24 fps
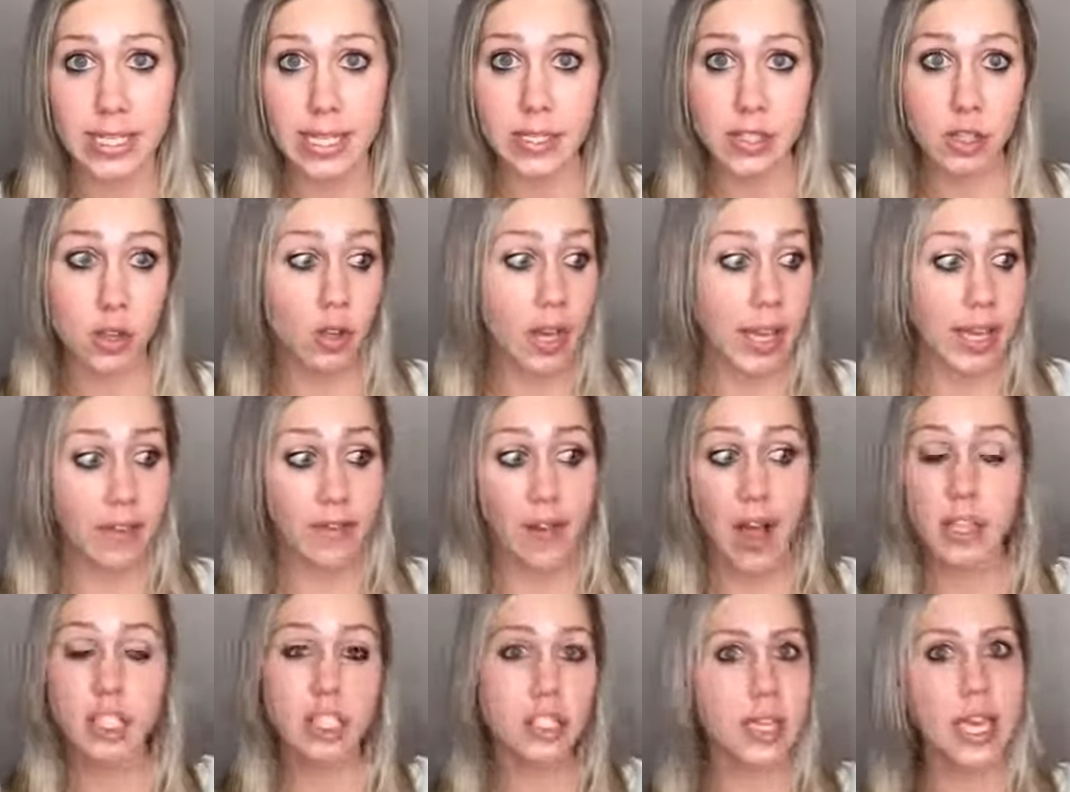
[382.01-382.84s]
So like if I
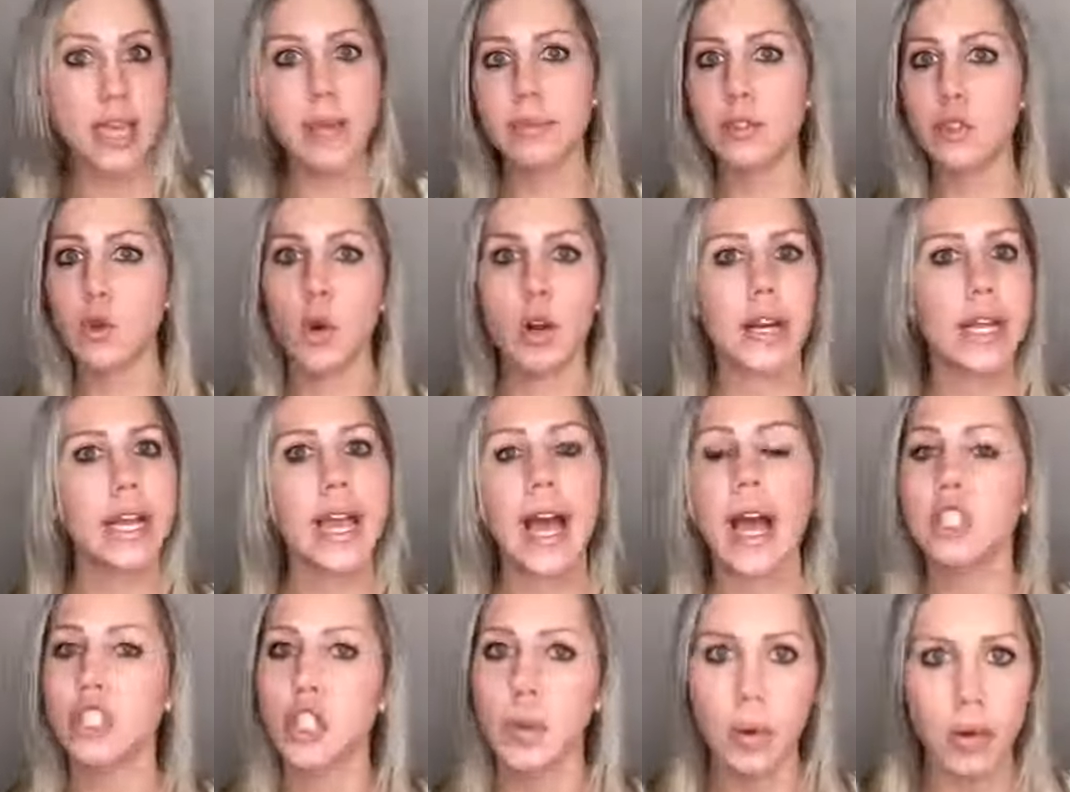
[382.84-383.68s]
just keep squirting
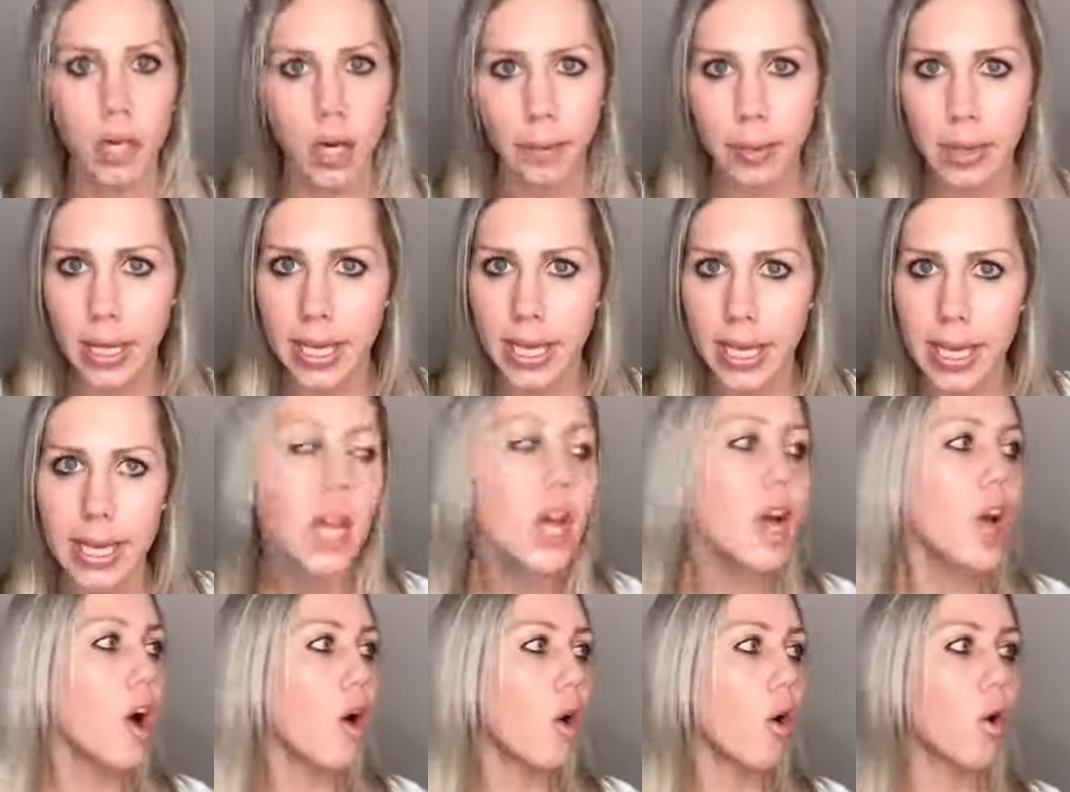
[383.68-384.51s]
ketchup on a plate,
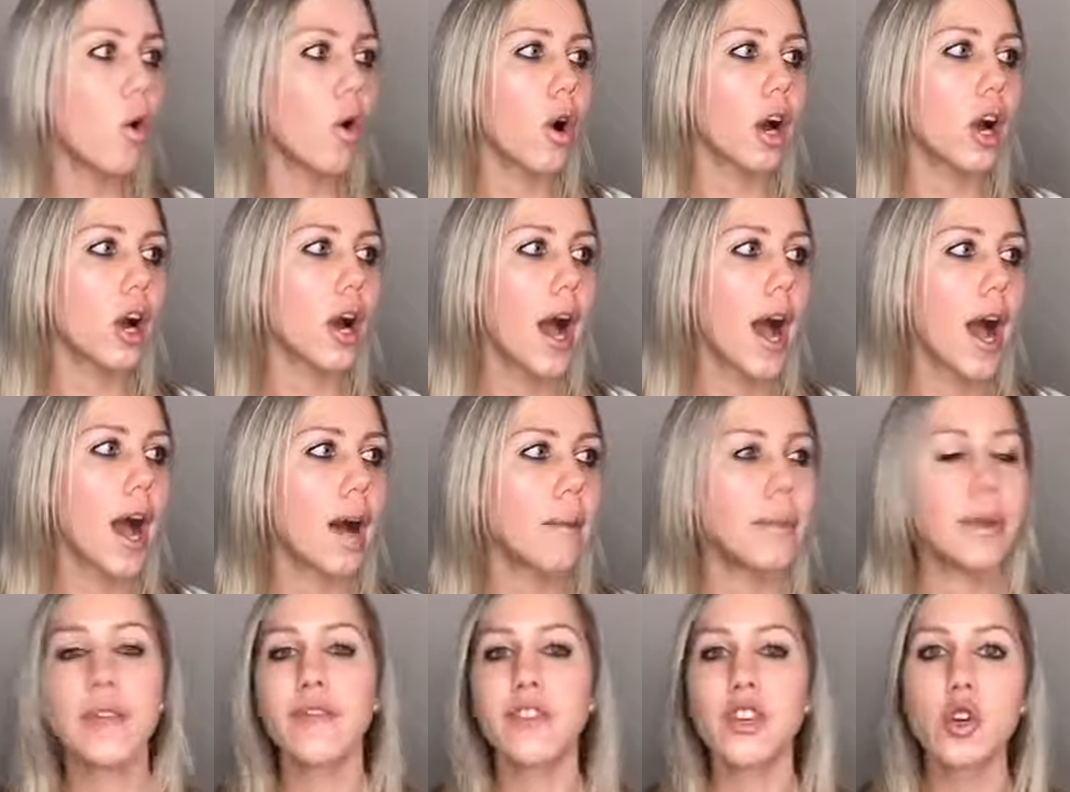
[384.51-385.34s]
or
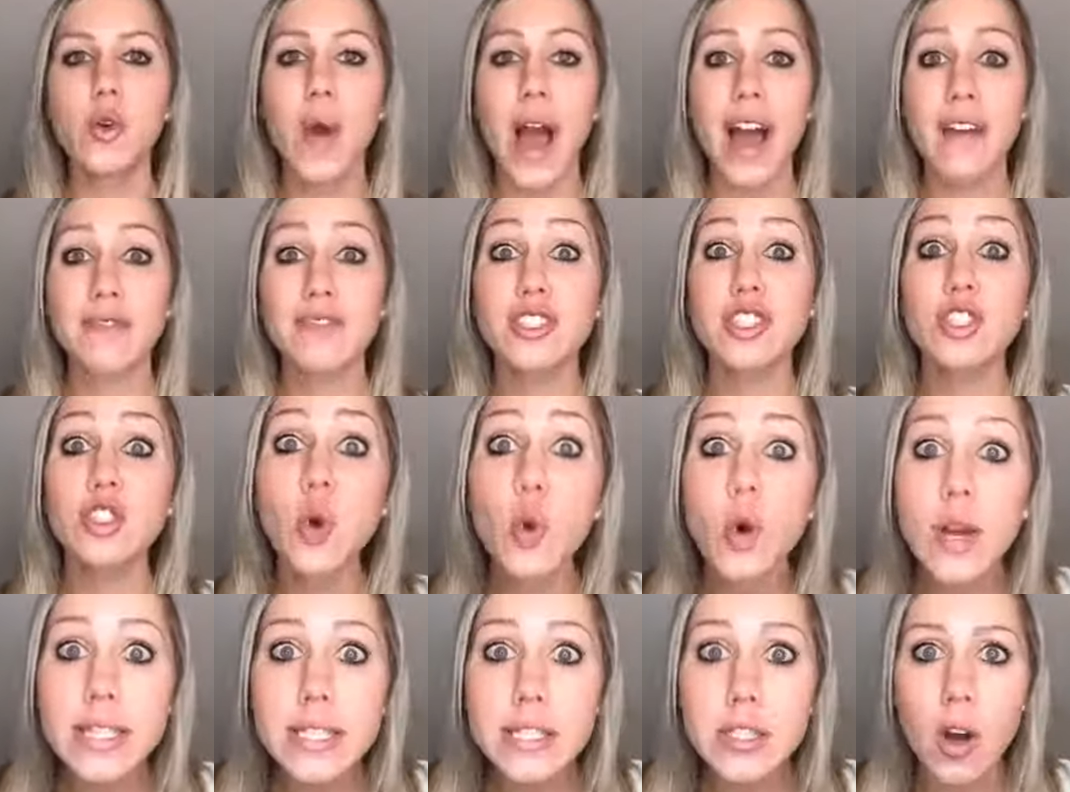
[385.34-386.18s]
if you have
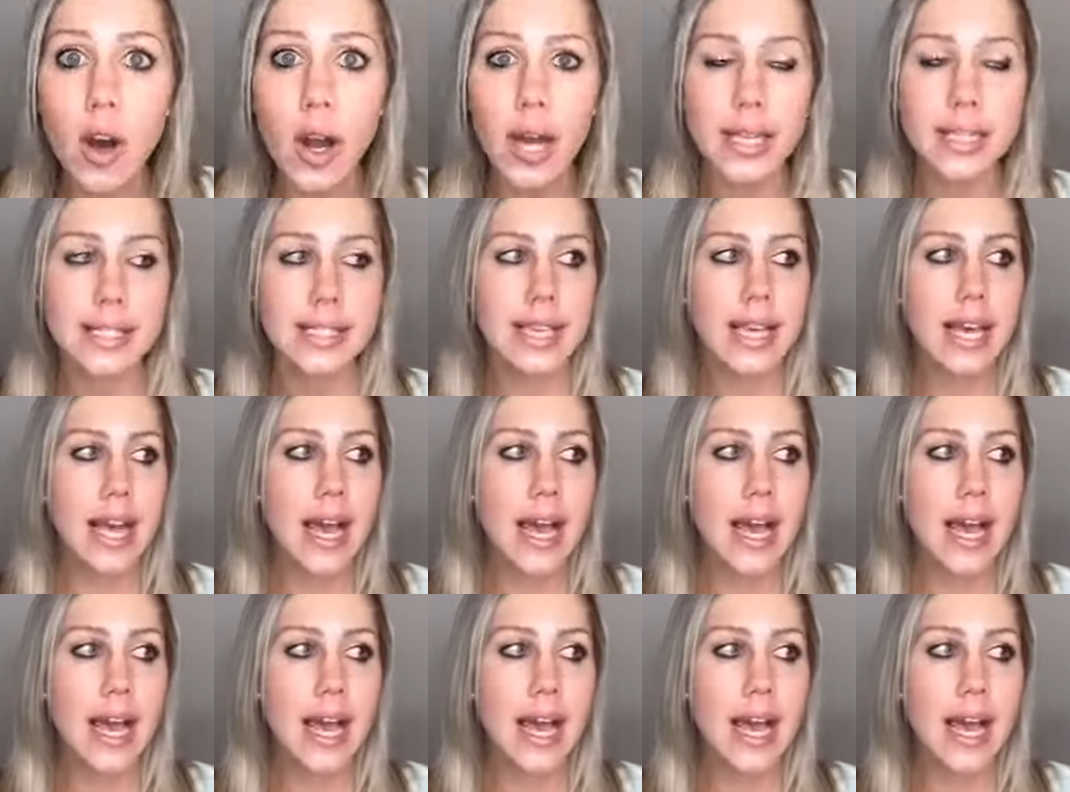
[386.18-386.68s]
soy sauce,